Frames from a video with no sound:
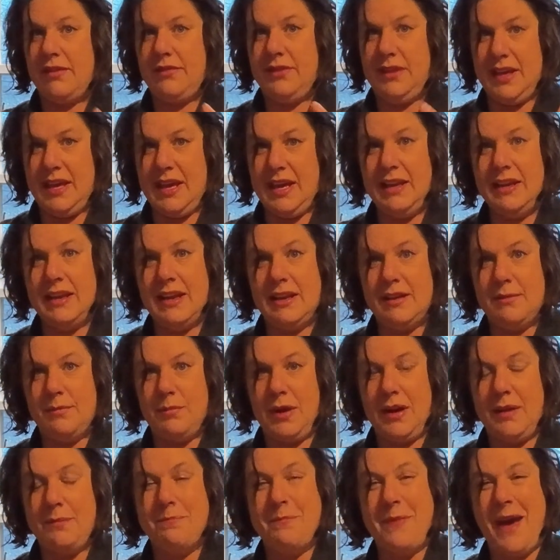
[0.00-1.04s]
heat and
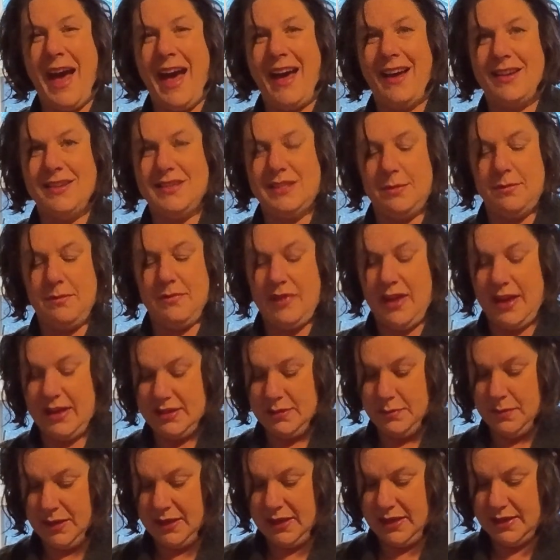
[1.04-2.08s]
bring back some of that
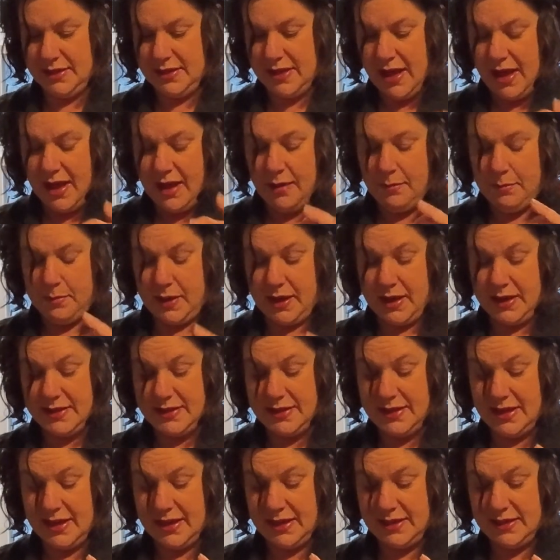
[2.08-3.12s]
sweetness, because
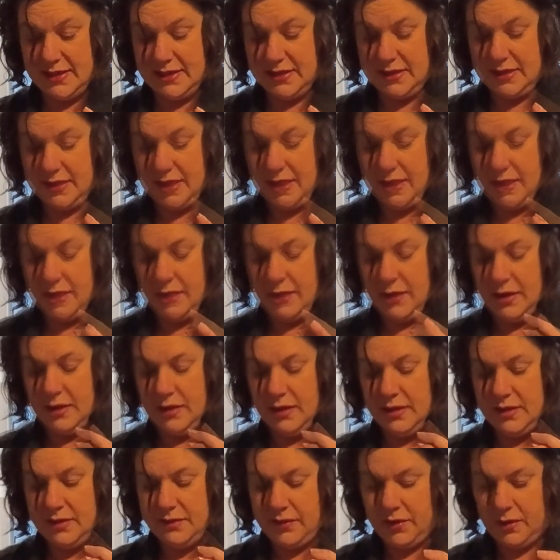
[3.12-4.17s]
this
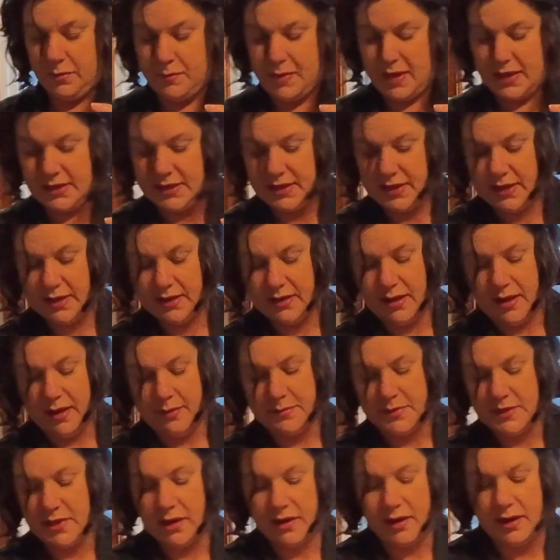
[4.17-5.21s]
fermented, I'm
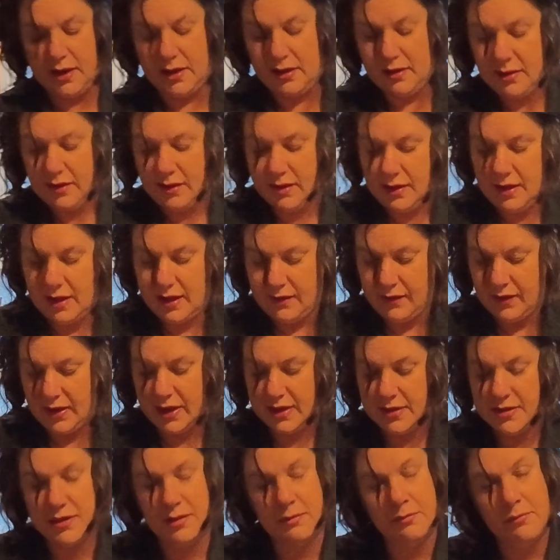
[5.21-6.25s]
sorry, I've got to
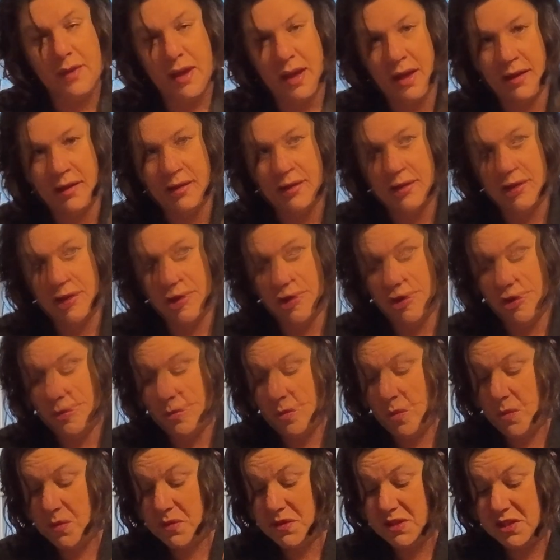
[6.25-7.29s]
do math,
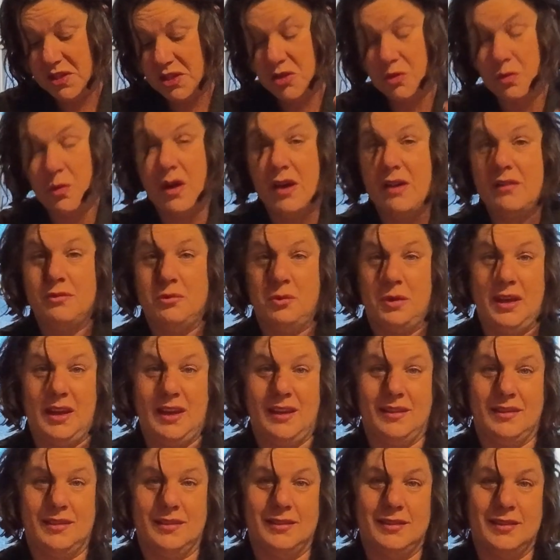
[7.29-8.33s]
almost 12
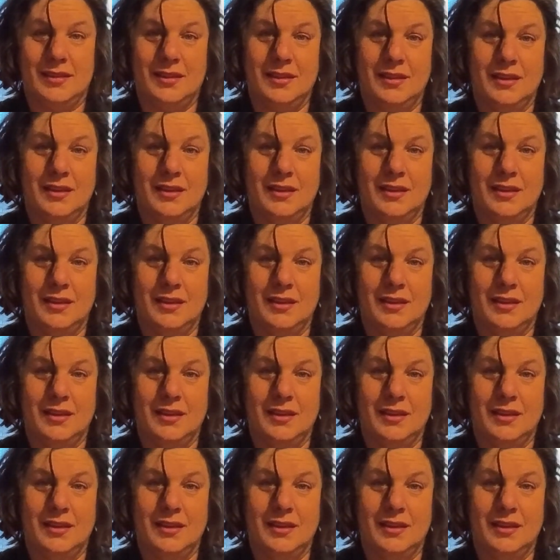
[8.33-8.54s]
weeks.